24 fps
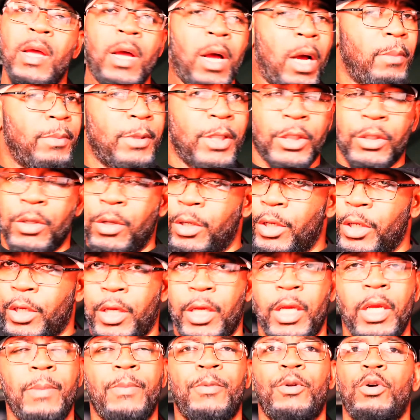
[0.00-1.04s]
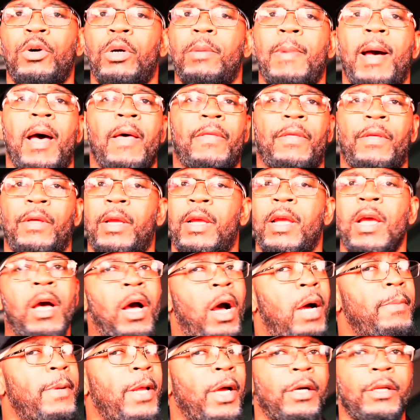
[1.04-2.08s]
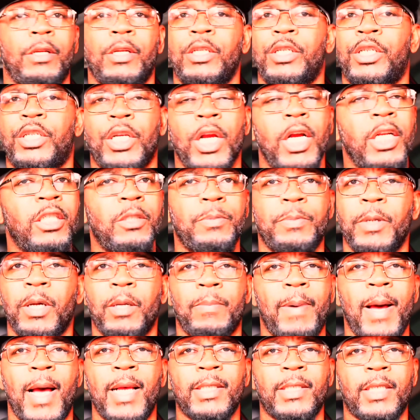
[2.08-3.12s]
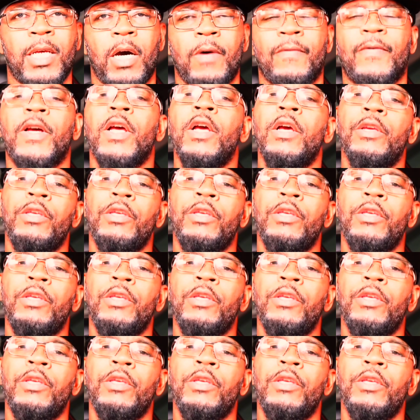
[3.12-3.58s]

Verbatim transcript: I'm just gonna keep doing my thing. I'm not gonna judge book by its cover.